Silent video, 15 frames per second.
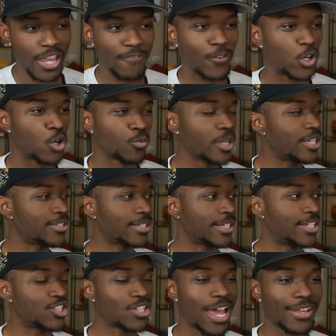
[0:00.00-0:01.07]
And for good
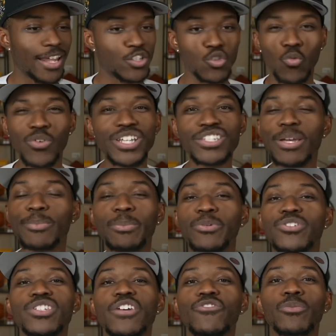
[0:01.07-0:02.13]
reason. He shot like 20-something
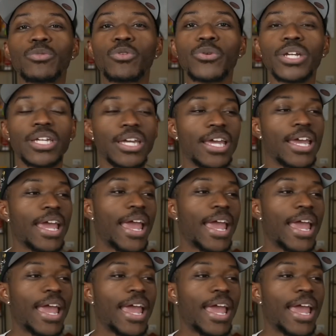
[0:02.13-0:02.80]
percent from three.